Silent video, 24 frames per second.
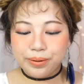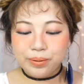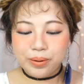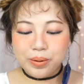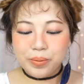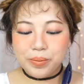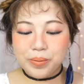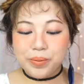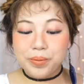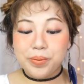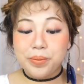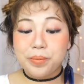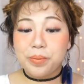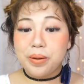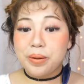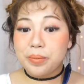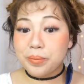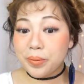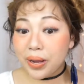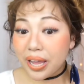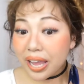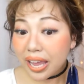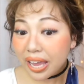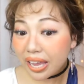
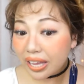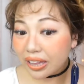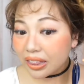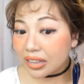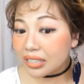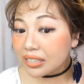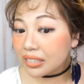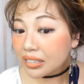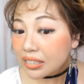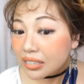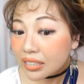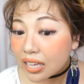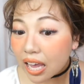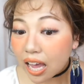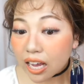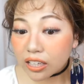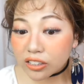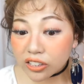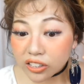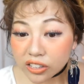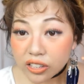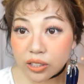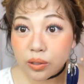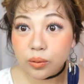Wait, this is
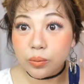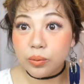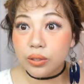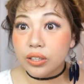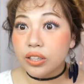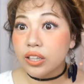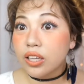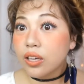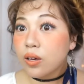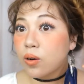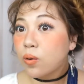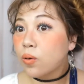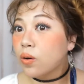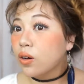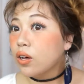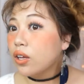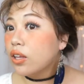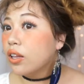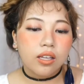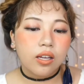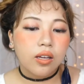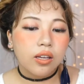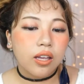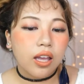actually really
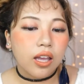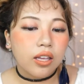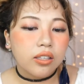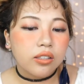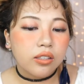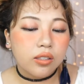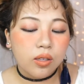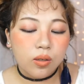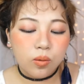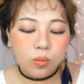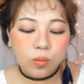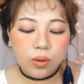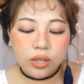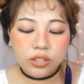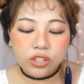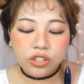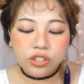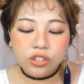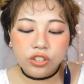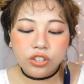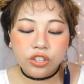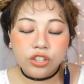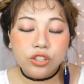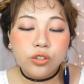cool. Okay, so what
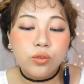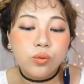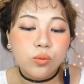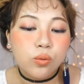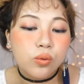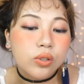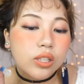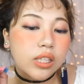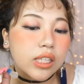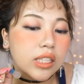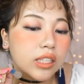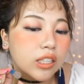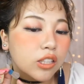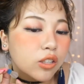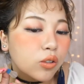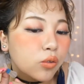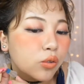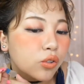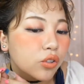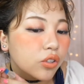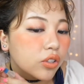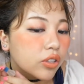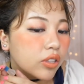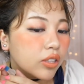you do is you
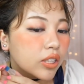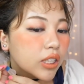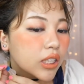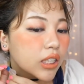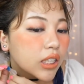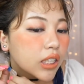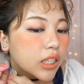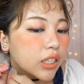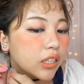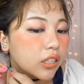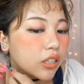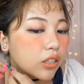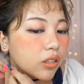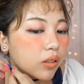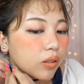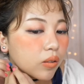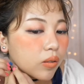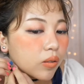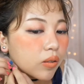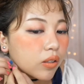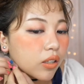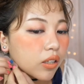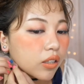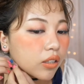just stick it
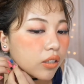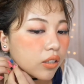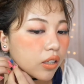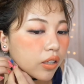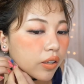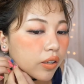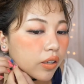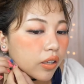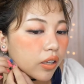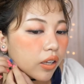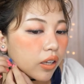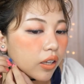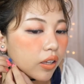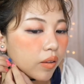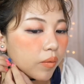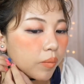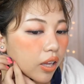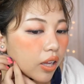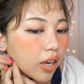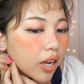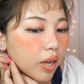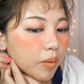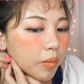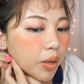to this area,
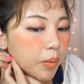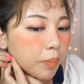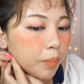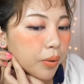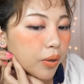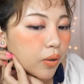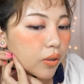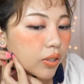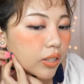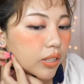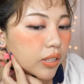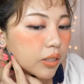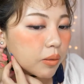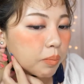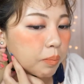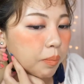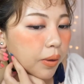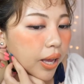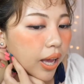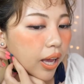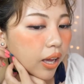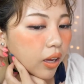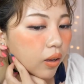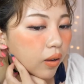and I'm gonna pull this
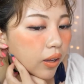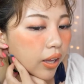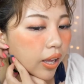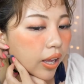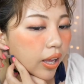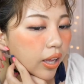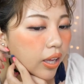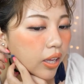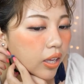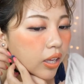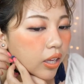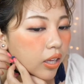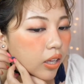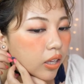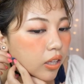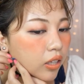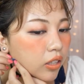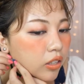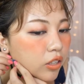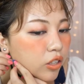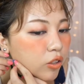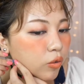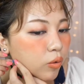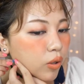back, okay,
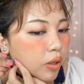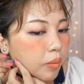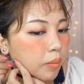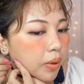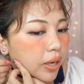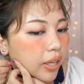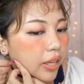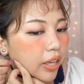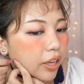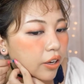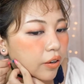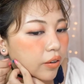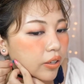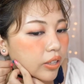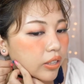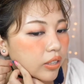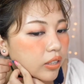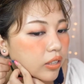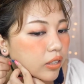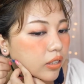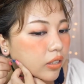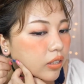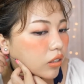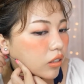to where my ear
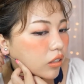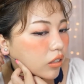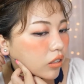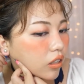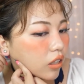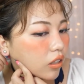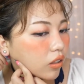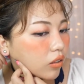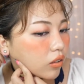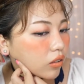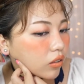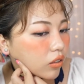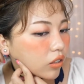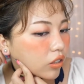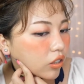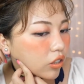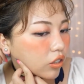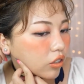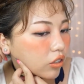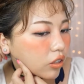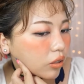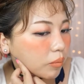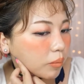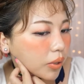is, so
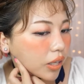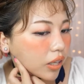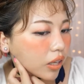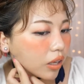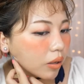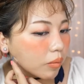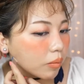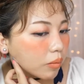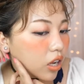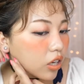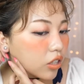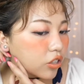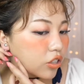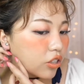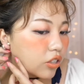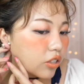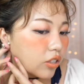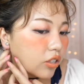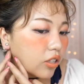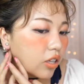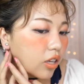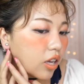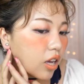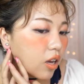there's no makeup.
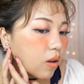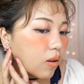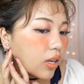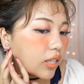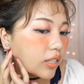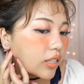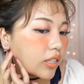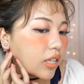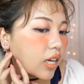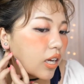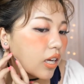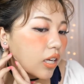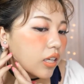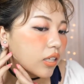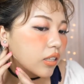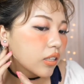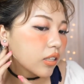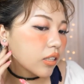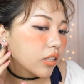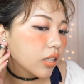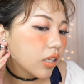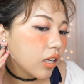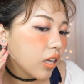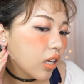Just look how it tugs.